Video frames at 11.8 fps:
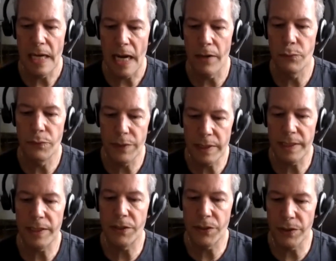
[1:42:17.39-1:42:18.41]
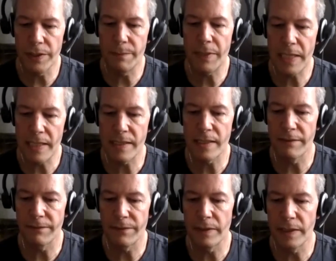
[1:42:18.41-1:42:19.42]
a really good piece
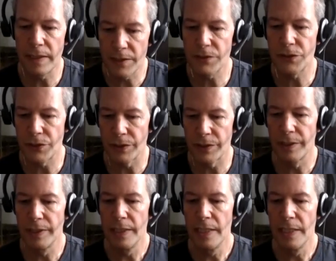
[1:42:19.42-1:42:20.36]
of literature